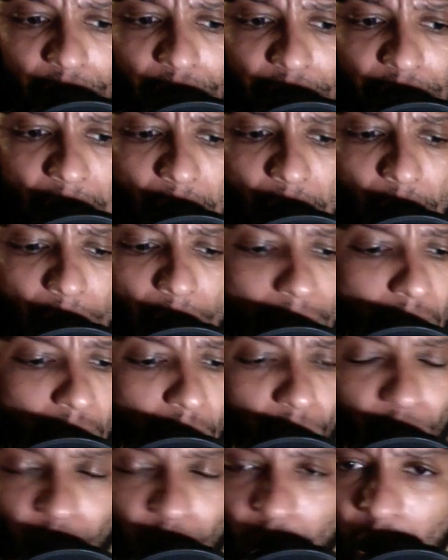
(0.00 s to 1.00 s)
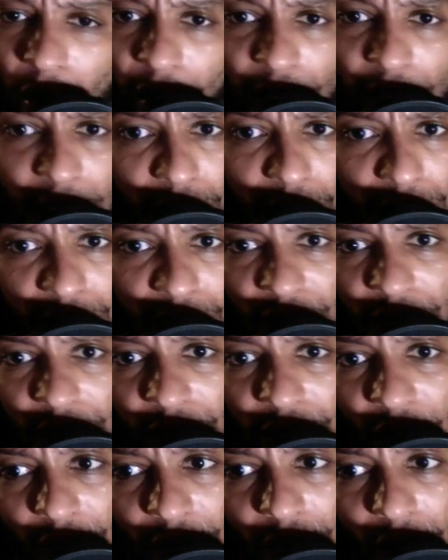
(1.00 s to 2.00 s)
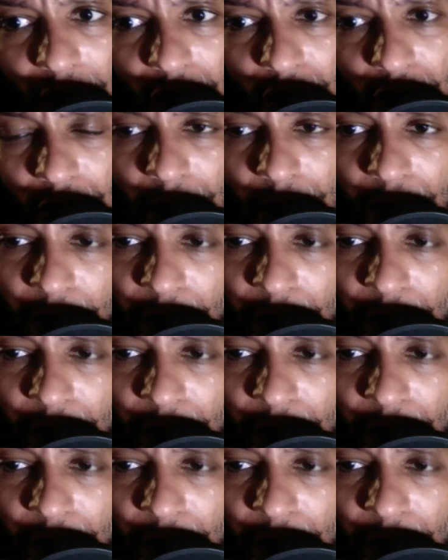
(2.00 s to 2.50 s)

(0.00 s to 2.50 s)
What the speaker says: it out. Almirola even, $7,500.